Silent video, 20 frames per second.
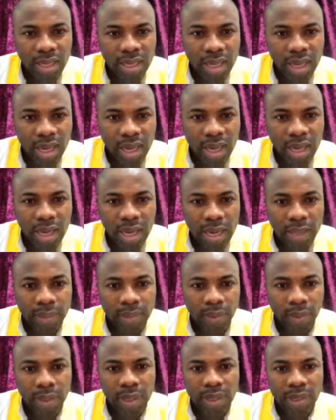uh,
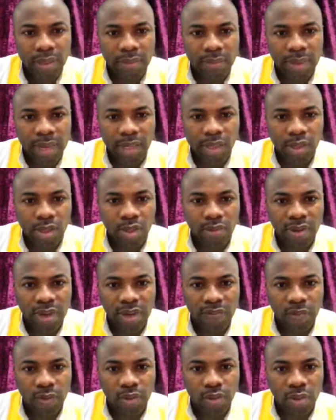Anthony, we are so
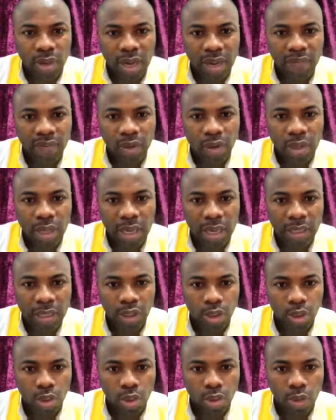grateful to have you on our
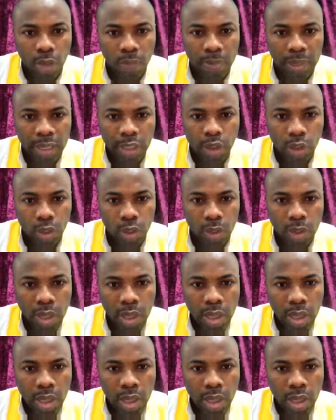show. God bless you.